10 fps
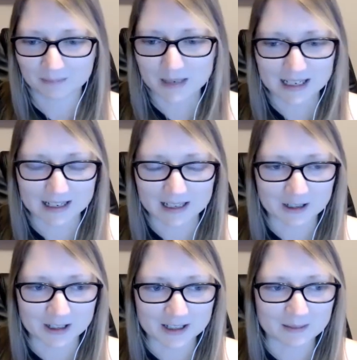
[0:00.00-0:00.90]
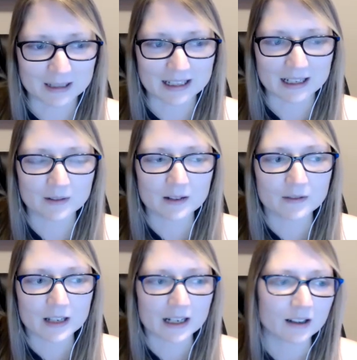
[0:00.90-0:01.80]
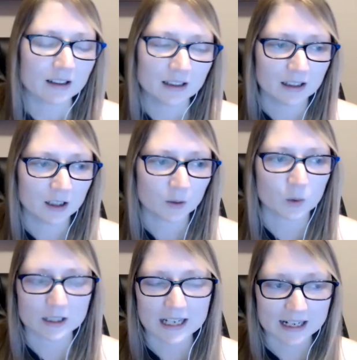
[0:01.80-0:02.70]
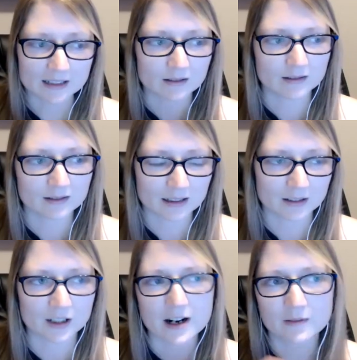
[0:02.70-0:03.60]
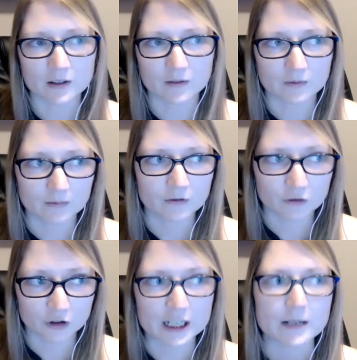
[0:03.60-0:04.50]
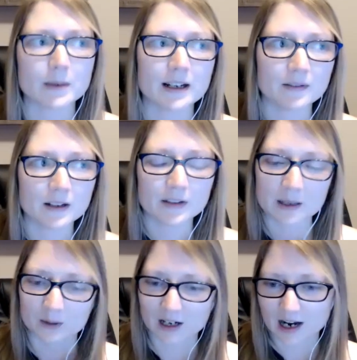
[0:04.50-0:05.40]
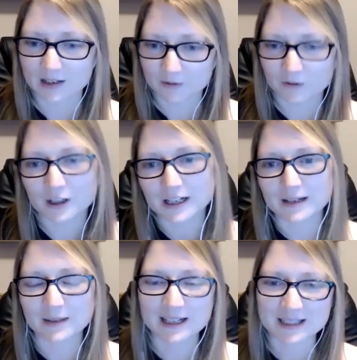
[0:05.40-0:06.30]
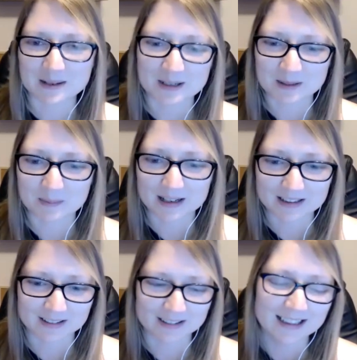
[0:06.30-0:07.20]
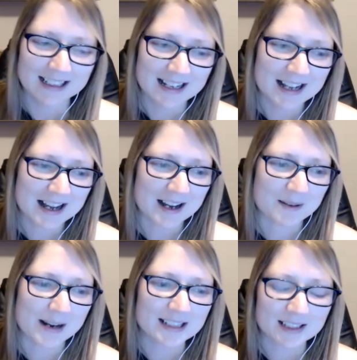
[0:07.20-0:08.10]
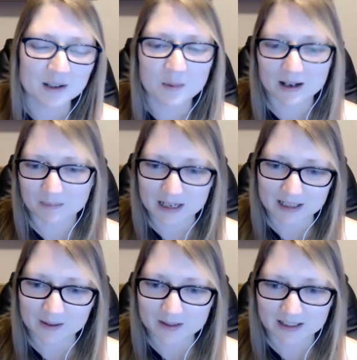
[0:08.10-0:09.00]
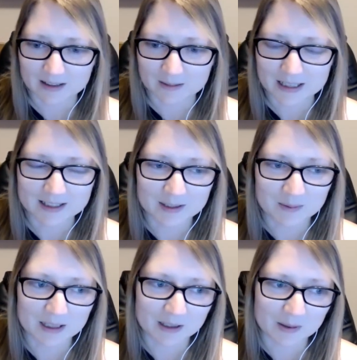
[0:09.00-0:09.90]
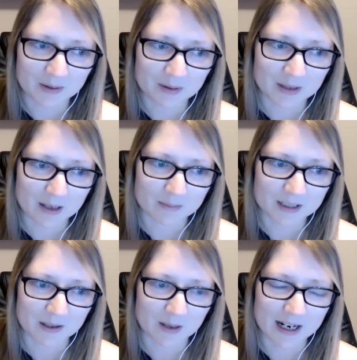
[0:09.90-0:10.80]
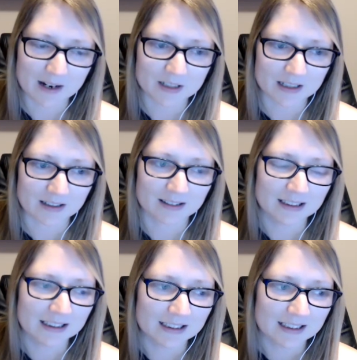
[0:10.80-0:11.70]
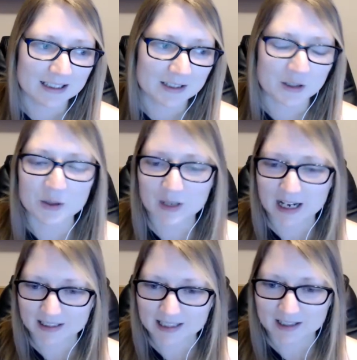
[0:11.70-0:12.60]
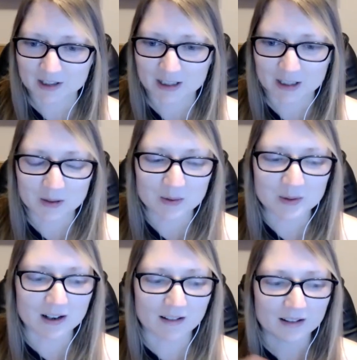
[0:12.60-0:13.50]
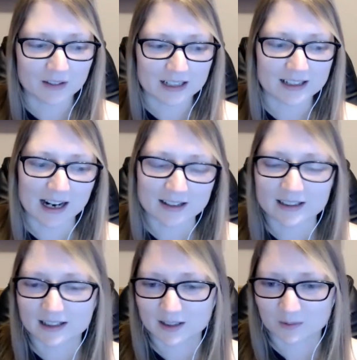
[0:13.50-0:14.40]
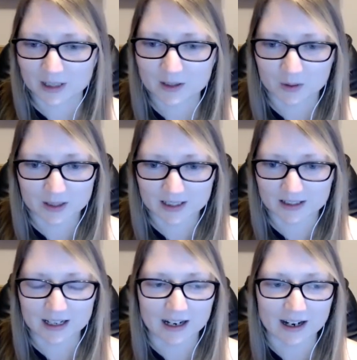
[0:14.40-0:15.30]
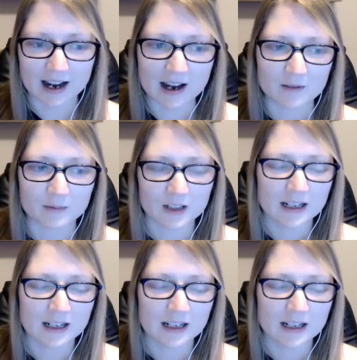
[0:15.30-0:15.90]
me any good. I mean, even yeah. if they were tech, they're never free, but even if they were kind of free because they were in a bundle, um, I still want to make use of them. I still want to go through them. So I have to do that to actually use all of these assets and resources that I have.